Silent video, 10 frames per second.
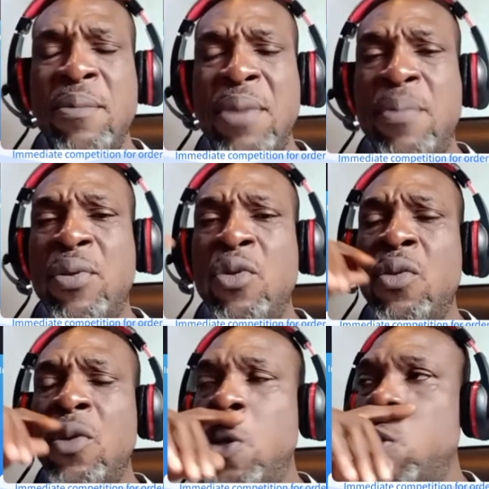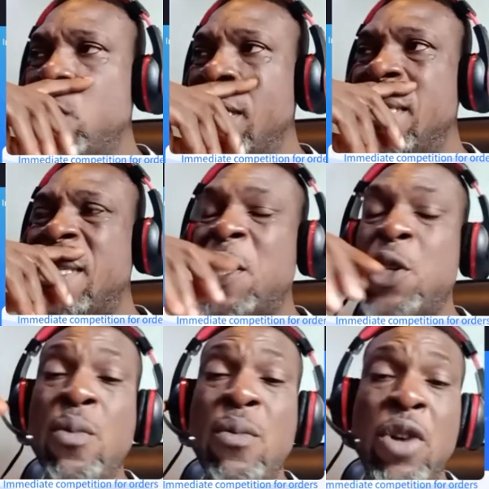people losing
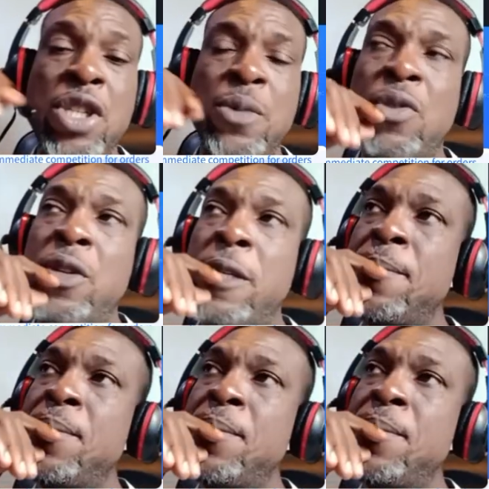so much money.